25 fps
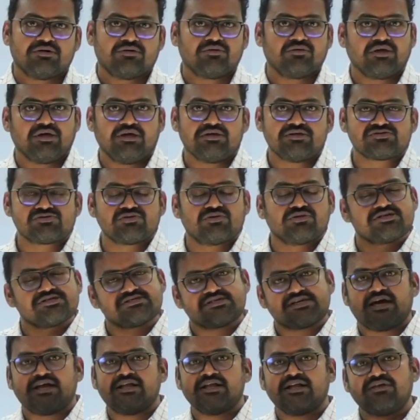Okay. So the
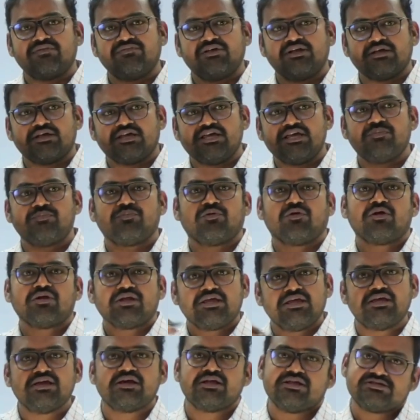salary will keep on
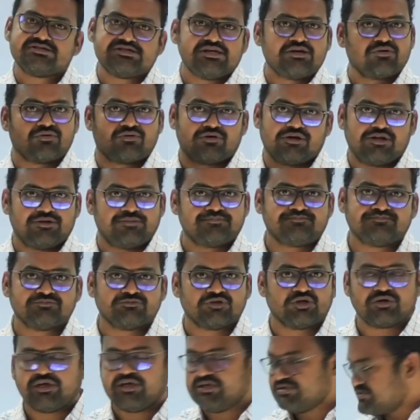increasing only.
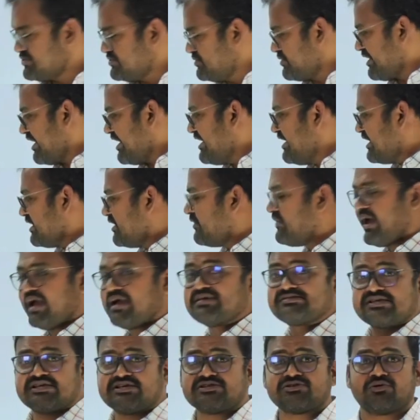Okay. So right now,
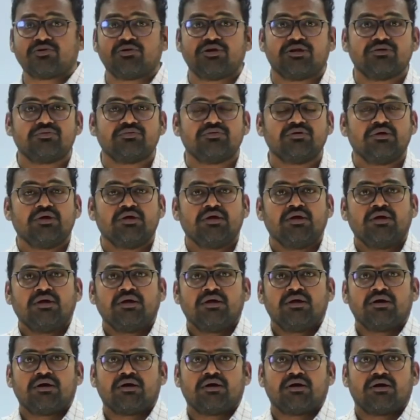as I told you,
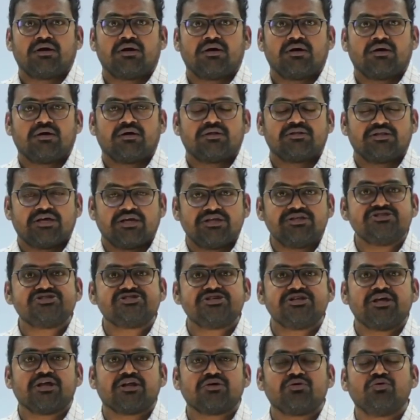the
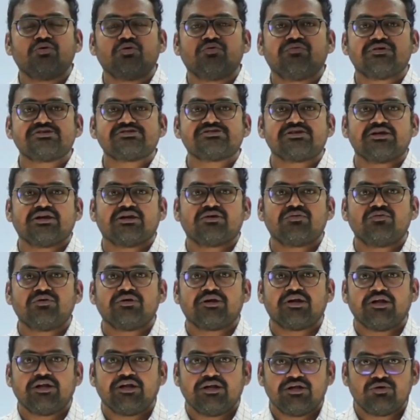engineer who was
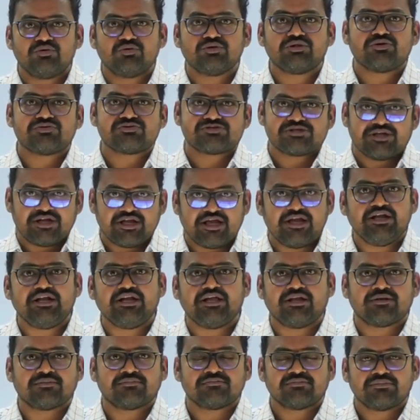recruited in
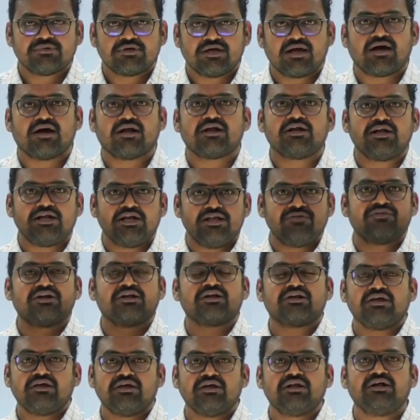2018, currently
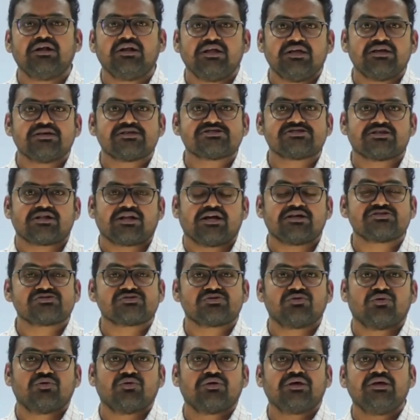working in TS
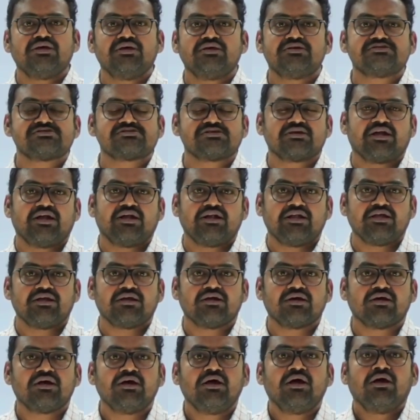Transco, he is
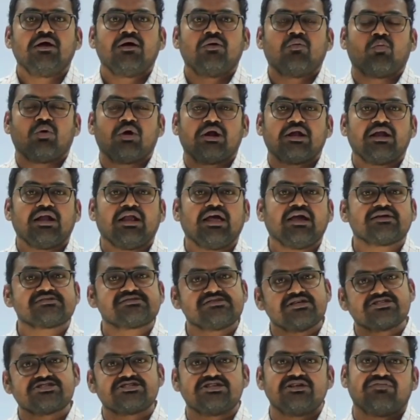getting
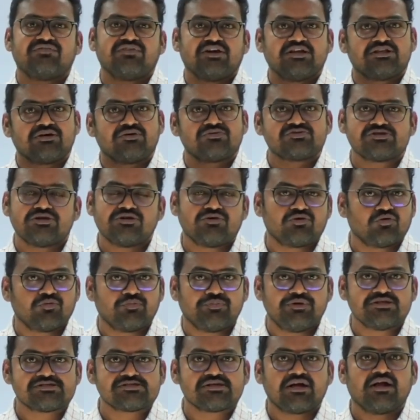1,65,000
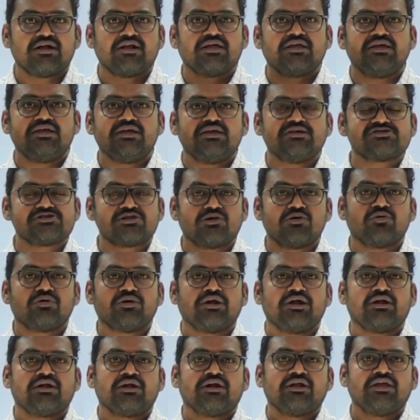rupees and he is
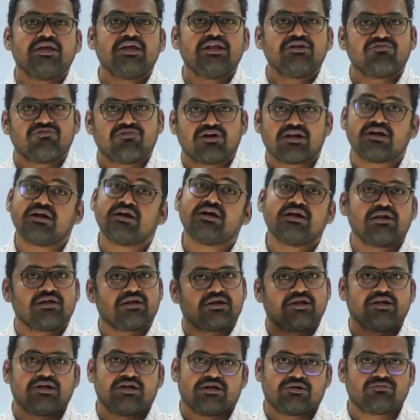located in Warangal
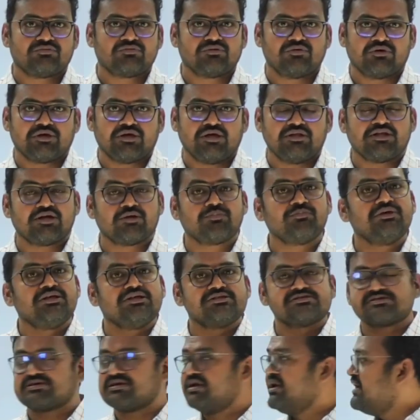right now. Okay. That
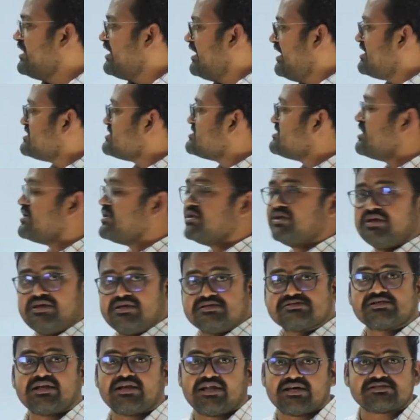means HREA
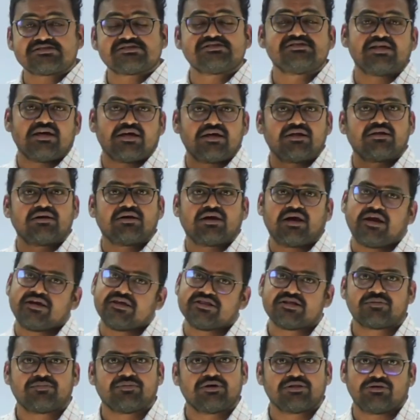is less than
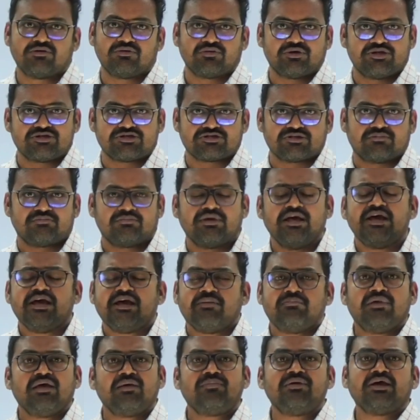Hyderabad location.
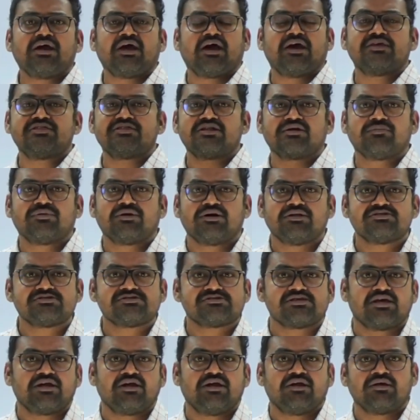Maybe Hyderabad
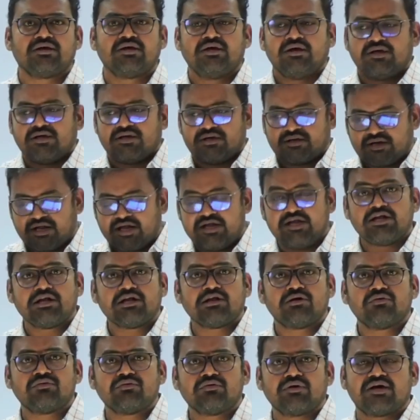side right
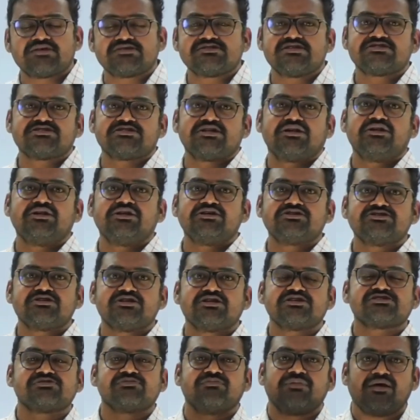now, assistant
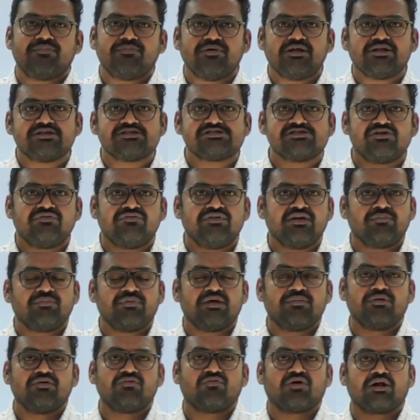engineers may be receiving
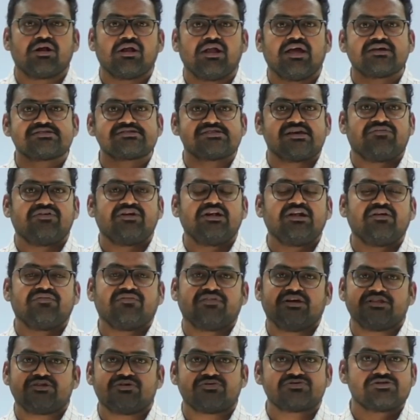maybe
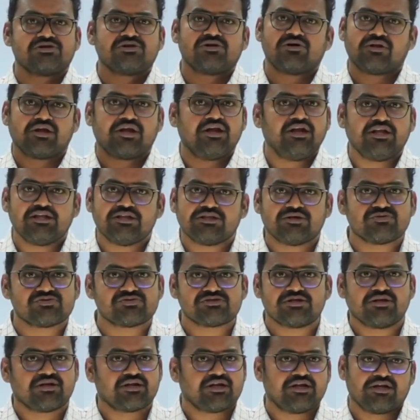1,75,000 or
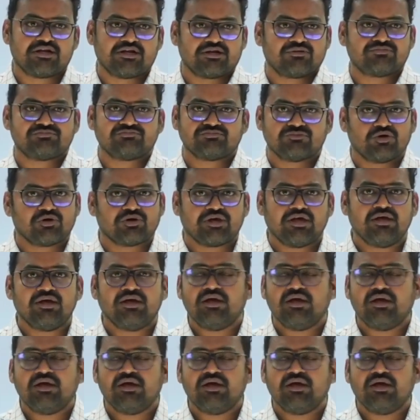80,000 right now. Okay.